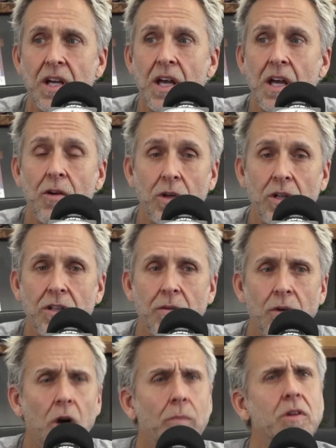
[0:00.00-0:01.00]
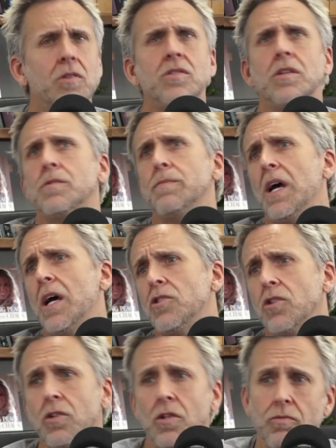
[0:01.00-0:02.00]
what do you think? Oh, music's
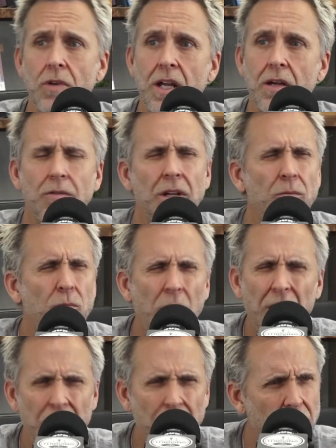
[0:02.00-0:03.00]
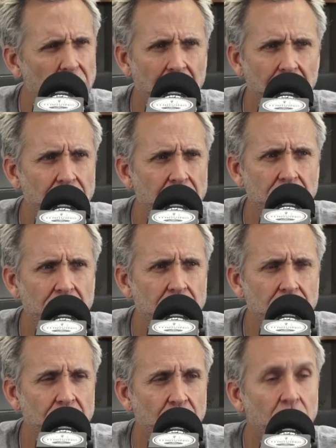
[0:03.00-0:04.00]
magical, right? Why are we not
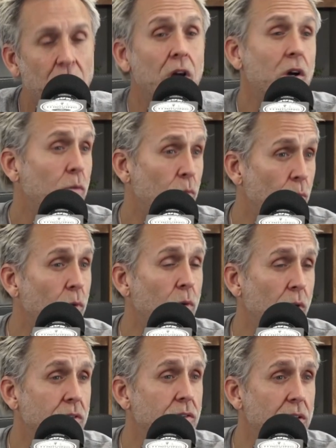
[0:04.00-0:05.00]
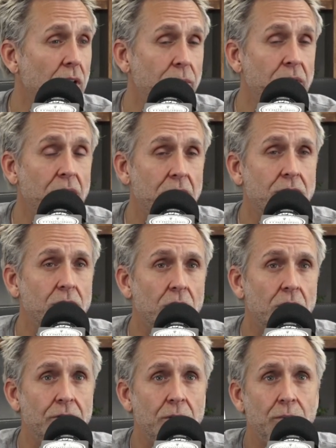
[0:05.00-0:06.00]
using more? well, I mean, not to go
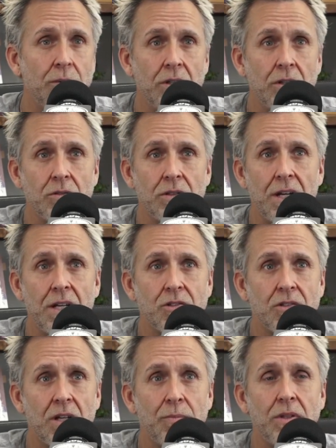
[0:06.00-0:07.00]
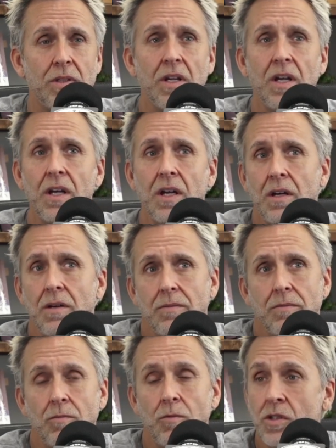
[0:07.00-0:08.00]
off on a political diatribe, but
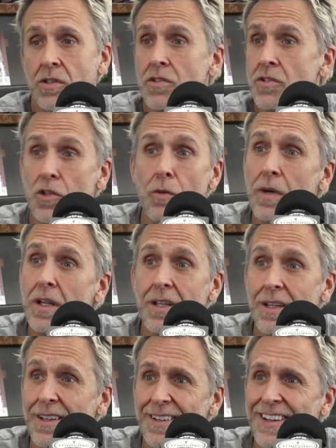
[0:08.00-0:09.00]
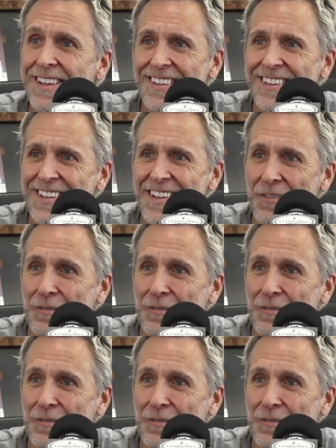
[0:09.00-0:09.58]
well, there's no money in it for